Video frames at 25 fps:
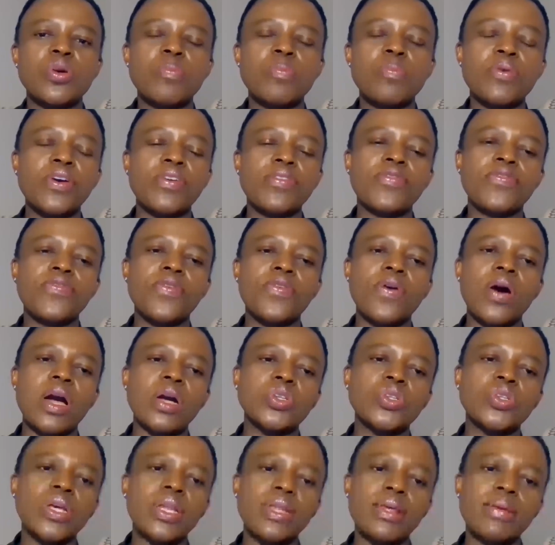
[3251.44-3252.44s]
0.4
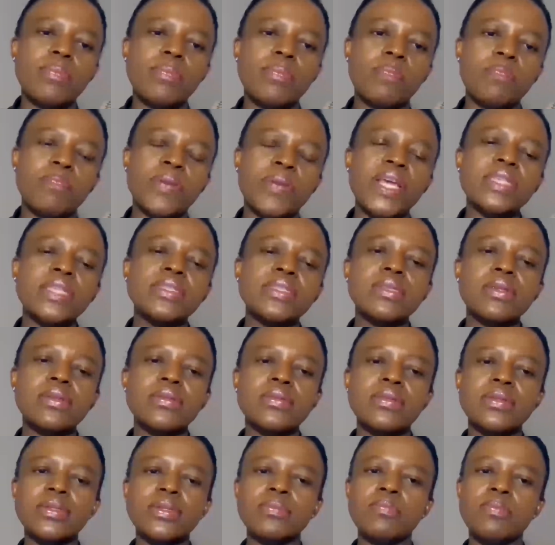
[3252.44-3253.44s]
actually brings
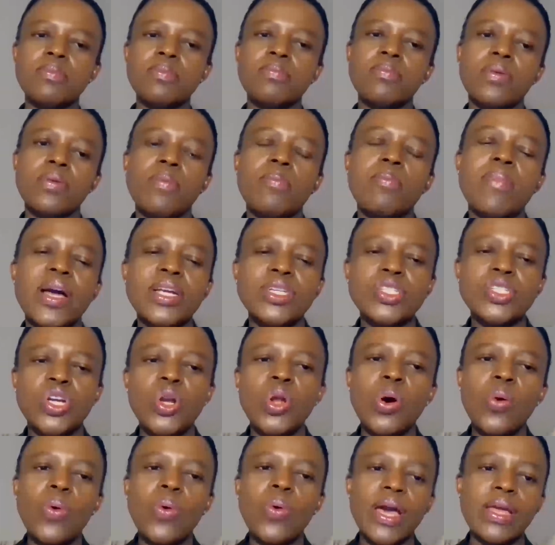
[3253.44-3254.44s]
it much
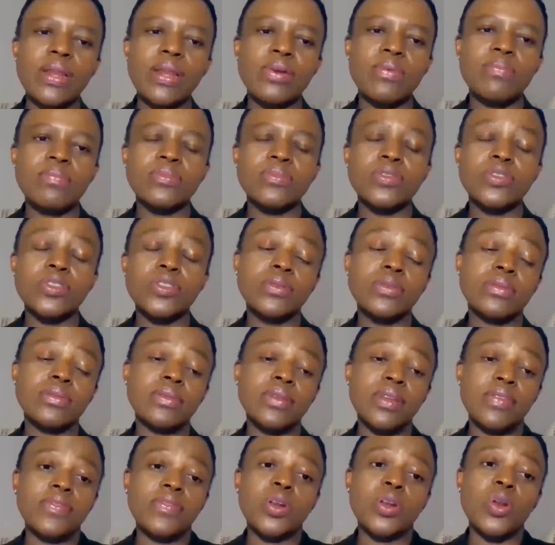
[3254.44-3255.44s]
lower and
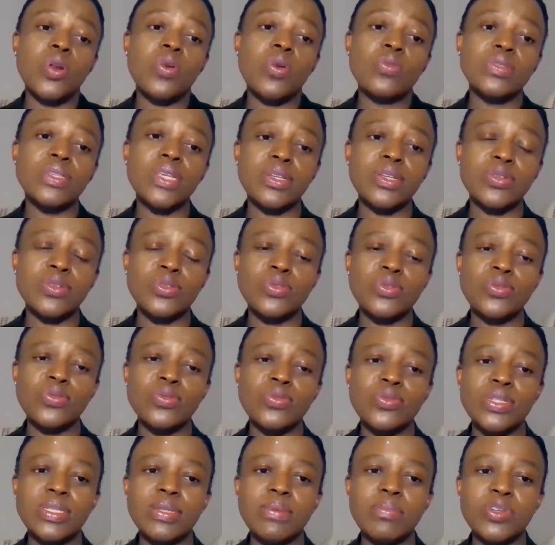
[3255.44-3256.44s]
even closer
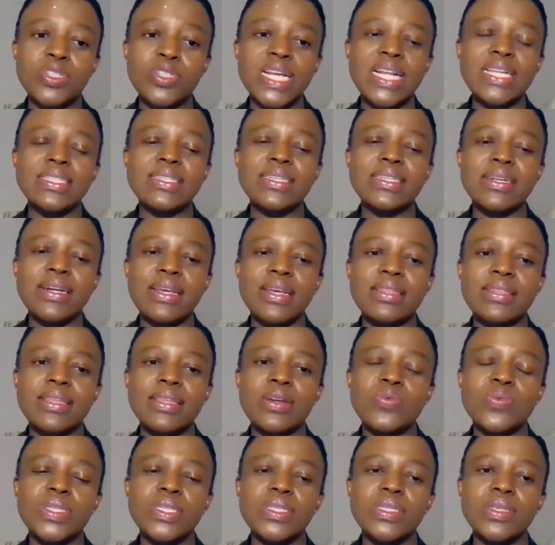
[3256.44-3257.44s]
to the mortality rate
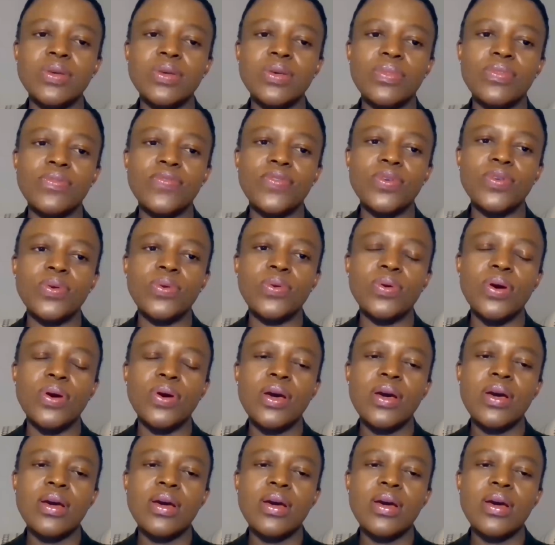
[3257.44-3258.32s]
that we see with flu,